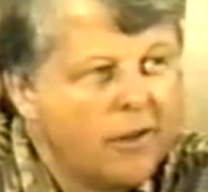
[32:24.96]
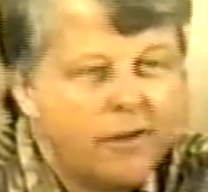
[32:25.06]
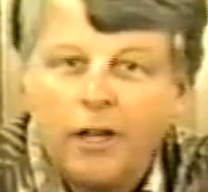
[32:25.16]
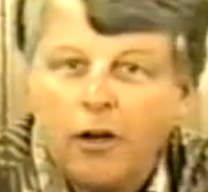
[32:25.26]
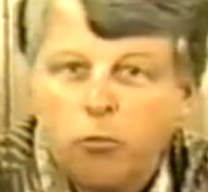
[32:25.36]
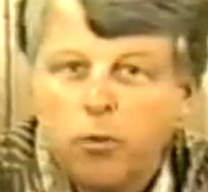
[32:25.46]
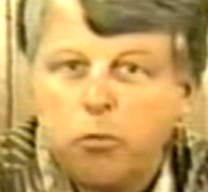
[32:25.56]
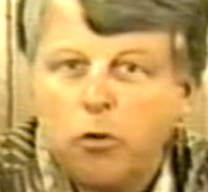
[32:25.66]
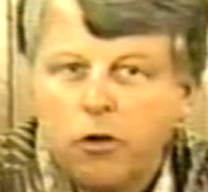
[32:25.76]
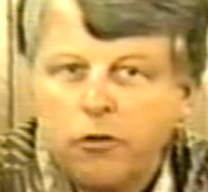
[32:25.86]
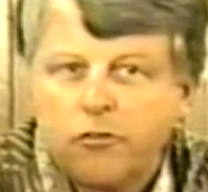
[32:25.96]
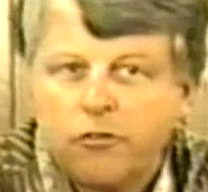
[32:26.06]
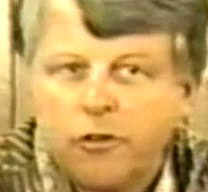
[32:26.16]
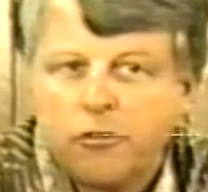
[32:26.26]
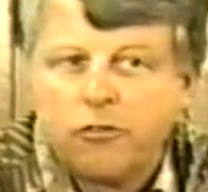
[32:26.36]
Now, it reports
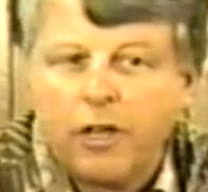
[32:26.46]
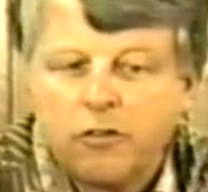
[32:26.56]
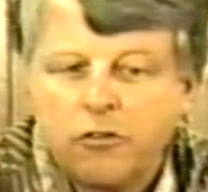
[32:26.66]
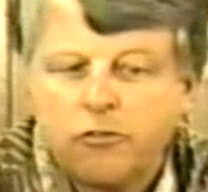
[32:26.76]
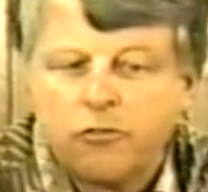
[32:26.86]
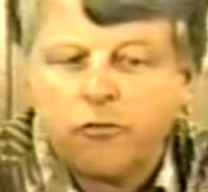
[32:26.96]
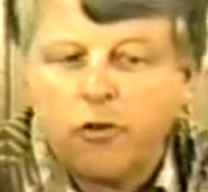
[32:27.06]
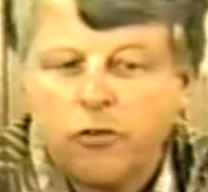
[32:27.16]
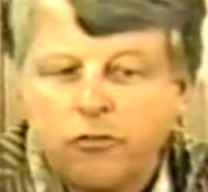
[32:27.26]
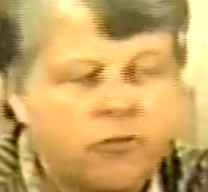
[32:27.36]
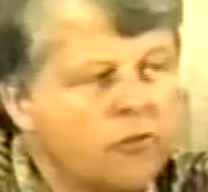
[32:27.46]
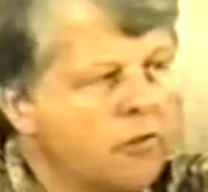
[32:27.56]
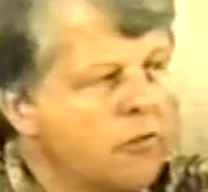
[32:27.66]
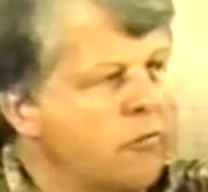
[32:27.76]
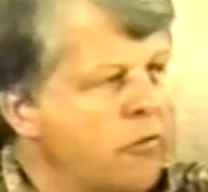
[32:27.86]
Satan's false
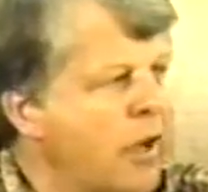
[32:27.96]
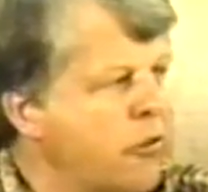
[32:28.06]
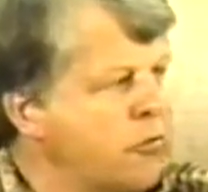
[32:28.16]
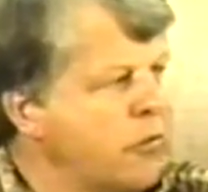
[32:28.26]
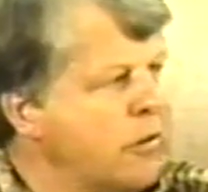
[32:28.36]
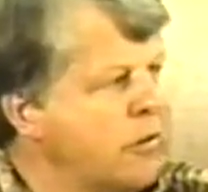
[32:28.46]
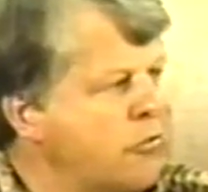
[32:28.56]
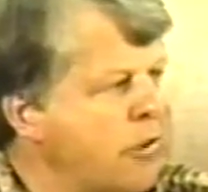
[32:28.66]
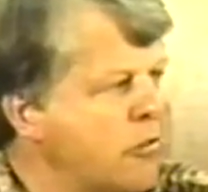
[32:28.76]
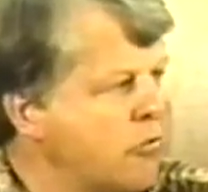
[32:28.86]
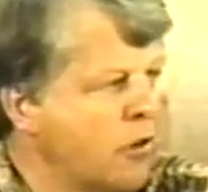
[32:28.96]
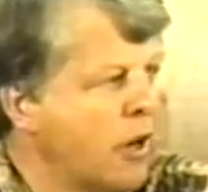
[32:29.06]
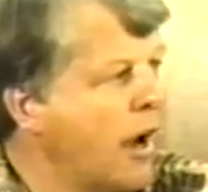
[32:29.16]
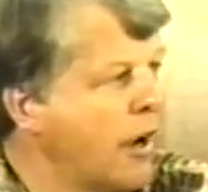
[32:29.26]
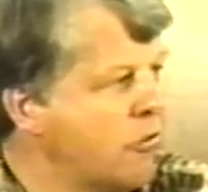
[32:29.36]
philosophy. Satan's
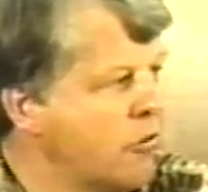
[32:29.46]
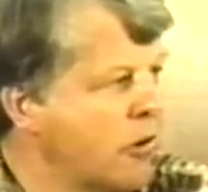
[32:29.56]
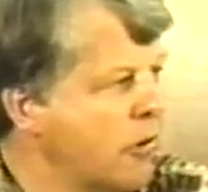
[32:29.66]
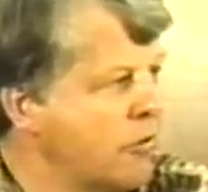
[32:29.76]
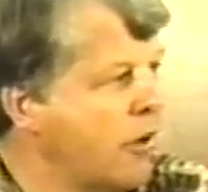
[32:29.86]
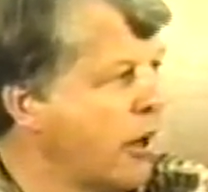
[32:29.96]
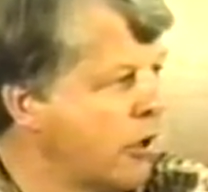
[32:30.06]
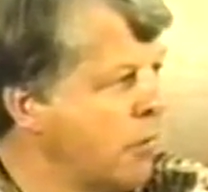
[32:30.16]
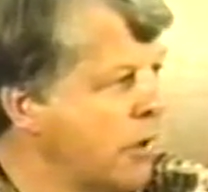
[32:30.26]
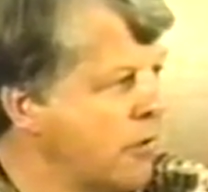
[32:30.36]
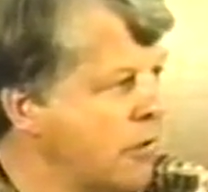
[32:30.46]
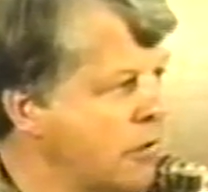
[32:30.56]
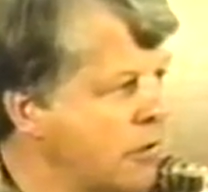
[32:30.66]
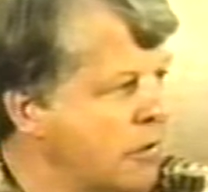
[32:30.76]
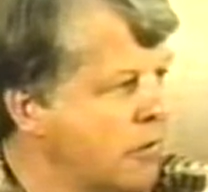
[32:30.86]
lies are documented,
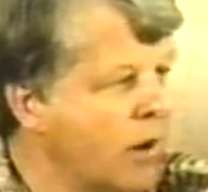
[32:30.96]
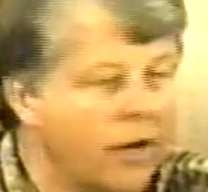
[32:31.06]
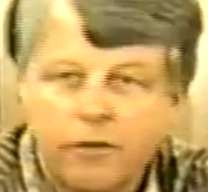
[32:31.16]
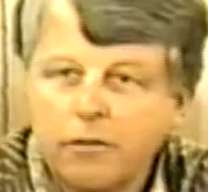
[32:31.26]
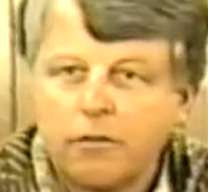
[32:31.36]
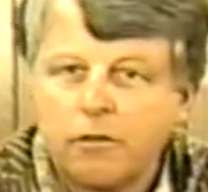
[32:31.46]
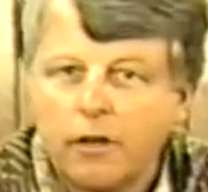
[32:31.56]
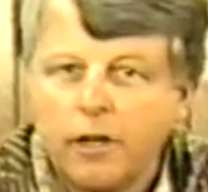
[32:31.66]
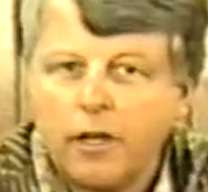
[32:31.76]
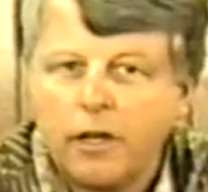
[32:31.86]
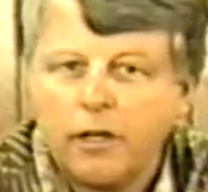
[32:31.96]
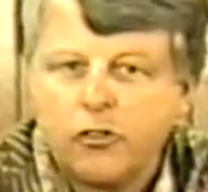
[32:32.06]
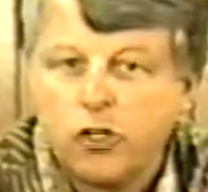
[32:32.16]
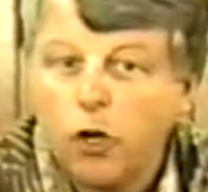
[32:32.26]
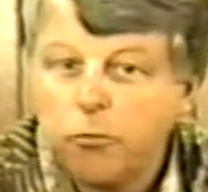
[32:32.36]
right?
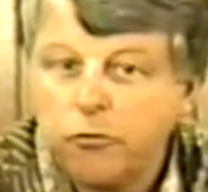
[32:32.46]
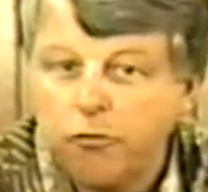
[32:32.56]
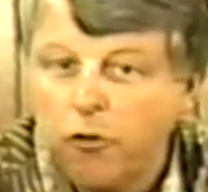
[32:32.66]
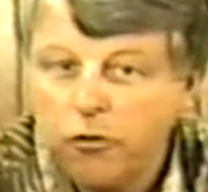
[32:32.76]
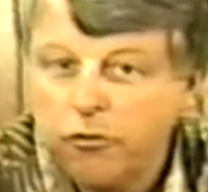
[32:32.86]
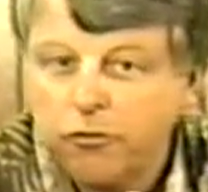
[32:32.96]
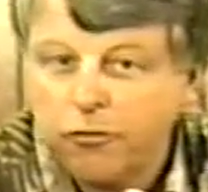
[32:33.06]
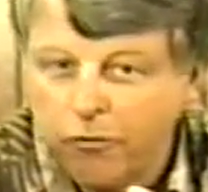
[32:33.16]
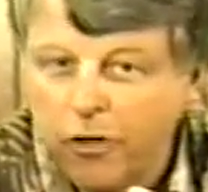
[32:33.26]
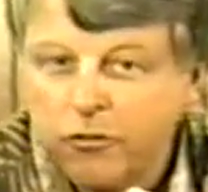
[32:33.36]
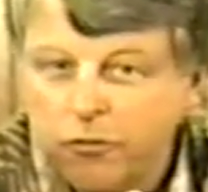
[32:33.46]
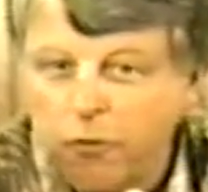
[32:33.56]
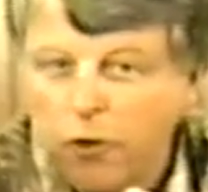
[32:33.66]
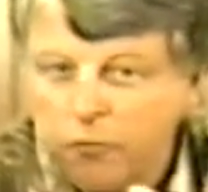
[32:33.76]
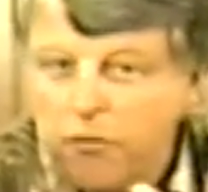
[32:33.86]
Job's false friend's
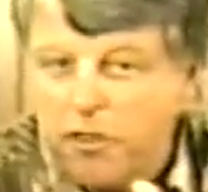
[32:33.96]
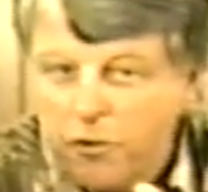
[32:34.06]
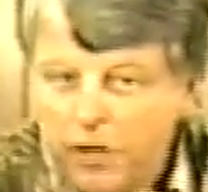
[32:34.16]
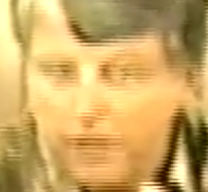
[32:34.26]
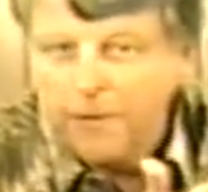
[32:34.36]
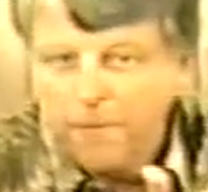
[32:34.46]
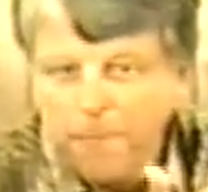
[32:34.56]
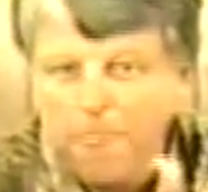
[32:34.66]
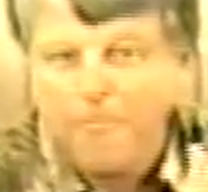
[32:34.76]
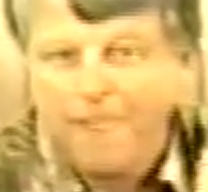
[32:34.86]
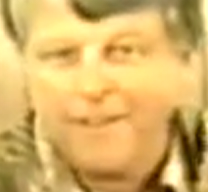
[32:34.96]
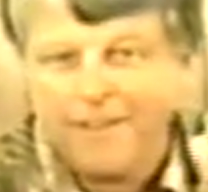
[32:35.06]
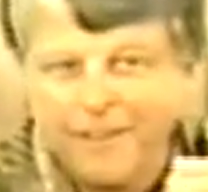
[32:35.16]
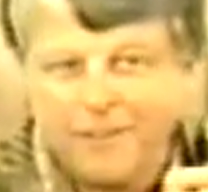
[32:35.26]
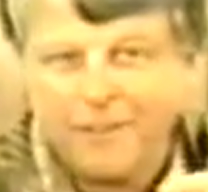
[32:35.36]
false theory,
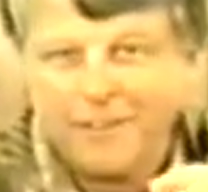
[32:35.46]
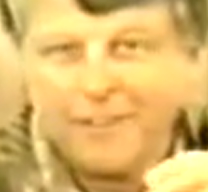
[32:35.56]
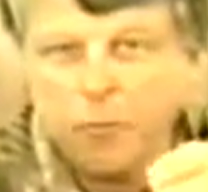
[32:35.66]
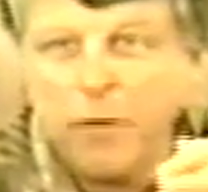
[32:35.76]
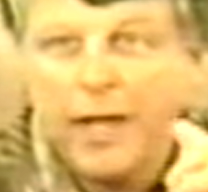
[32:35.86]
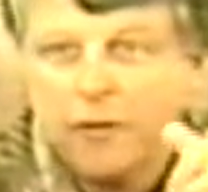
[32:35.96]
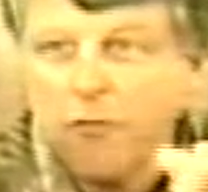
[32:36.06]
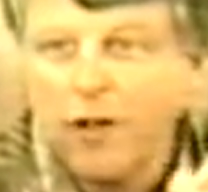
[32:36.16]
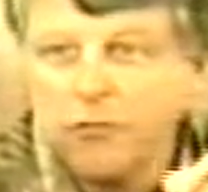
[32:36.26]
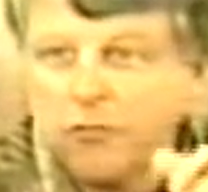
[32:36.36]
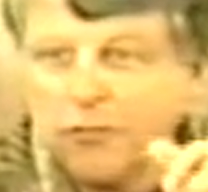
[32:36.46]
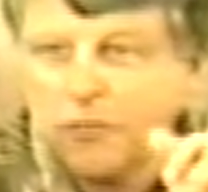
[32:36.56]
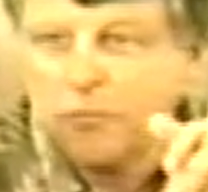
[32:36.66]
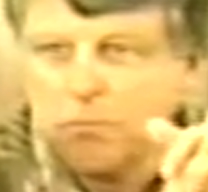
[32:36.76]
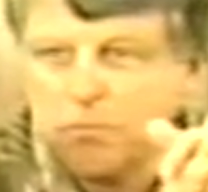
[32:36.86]
their bad advice is